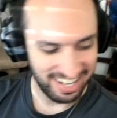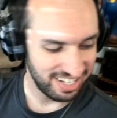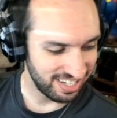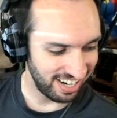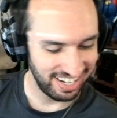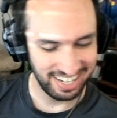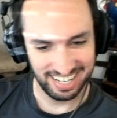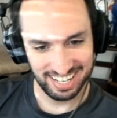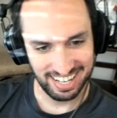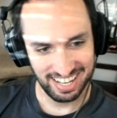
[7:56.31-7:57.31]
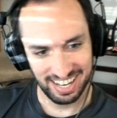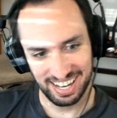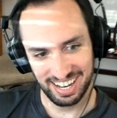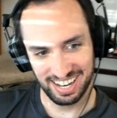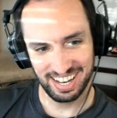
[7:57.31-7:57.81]
Sorry.
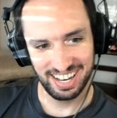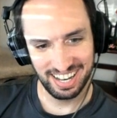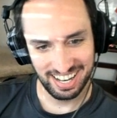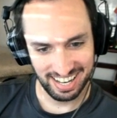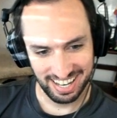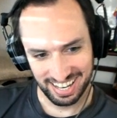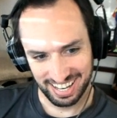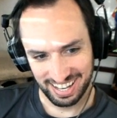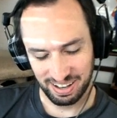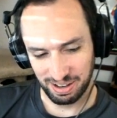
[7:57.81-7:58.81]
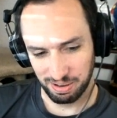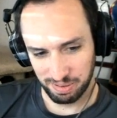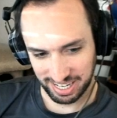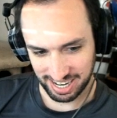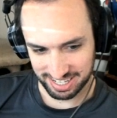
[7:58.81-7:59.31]
Uh... Oh,
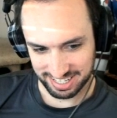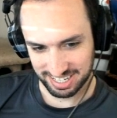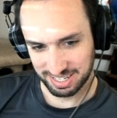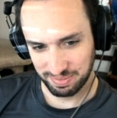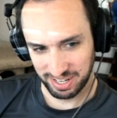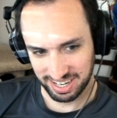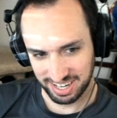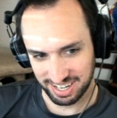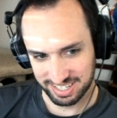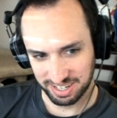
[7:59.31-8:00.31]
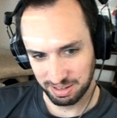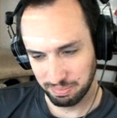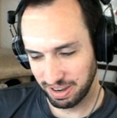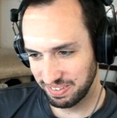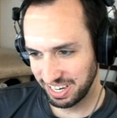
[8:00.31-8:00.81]
my cat's next to me got startled
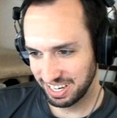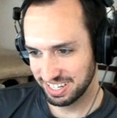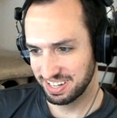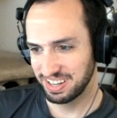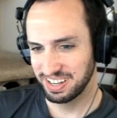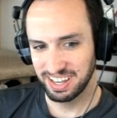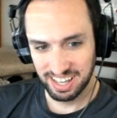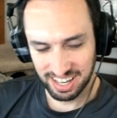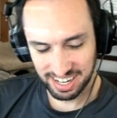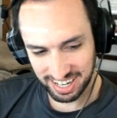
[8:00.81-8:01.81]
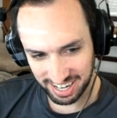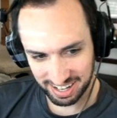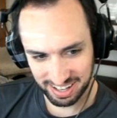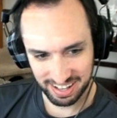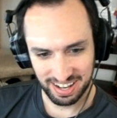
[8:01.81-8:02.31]
by me kind of
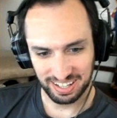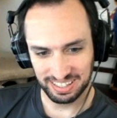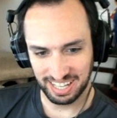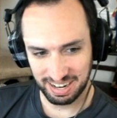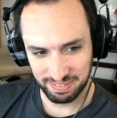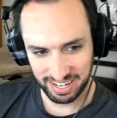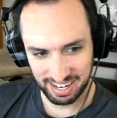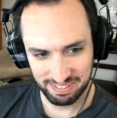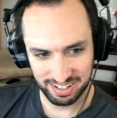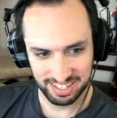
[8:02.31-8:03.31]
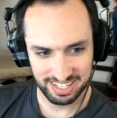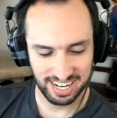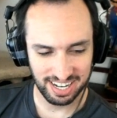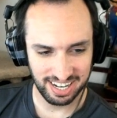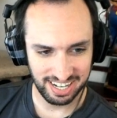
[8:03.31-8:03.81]
letting my hand fall to
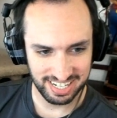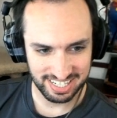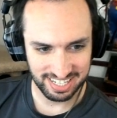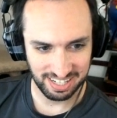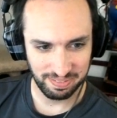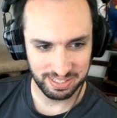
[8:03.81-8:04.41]
the de desk a little